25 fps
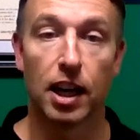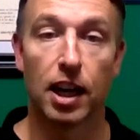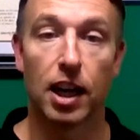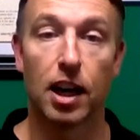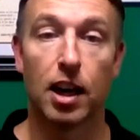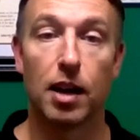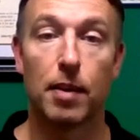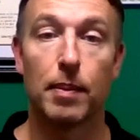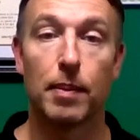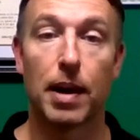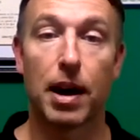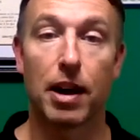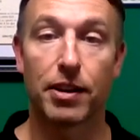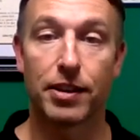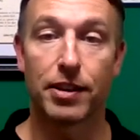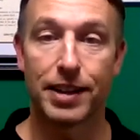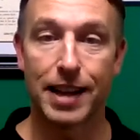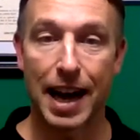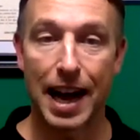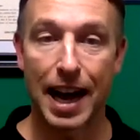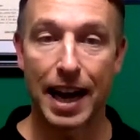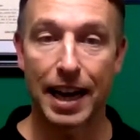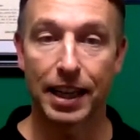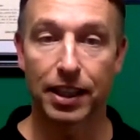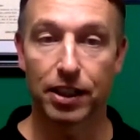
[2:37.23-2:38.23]

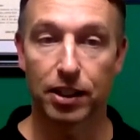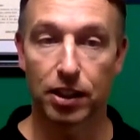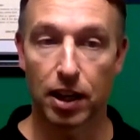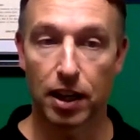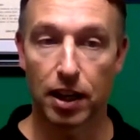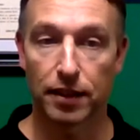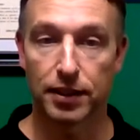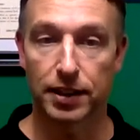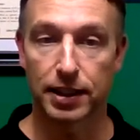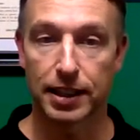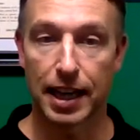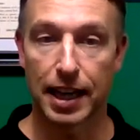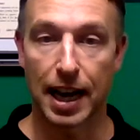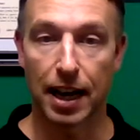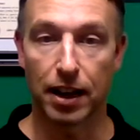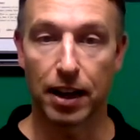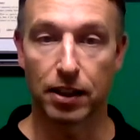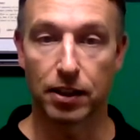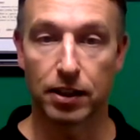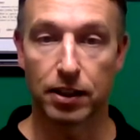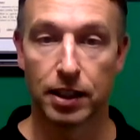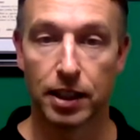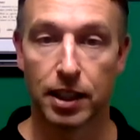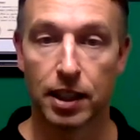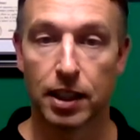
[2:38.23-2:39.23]
are diet and
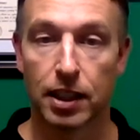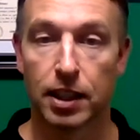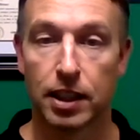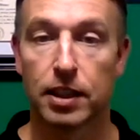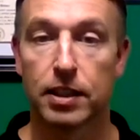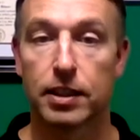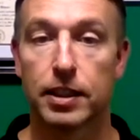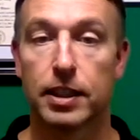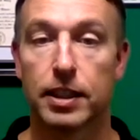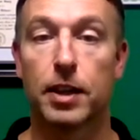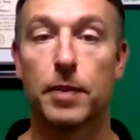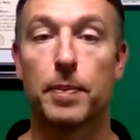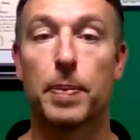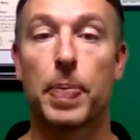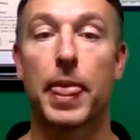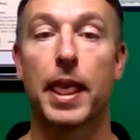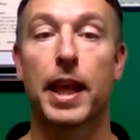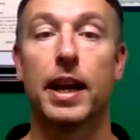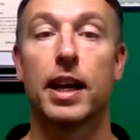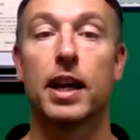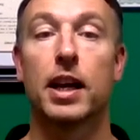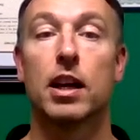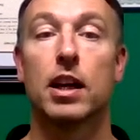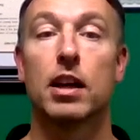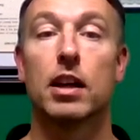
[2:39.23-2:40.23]
lifestyle. Now,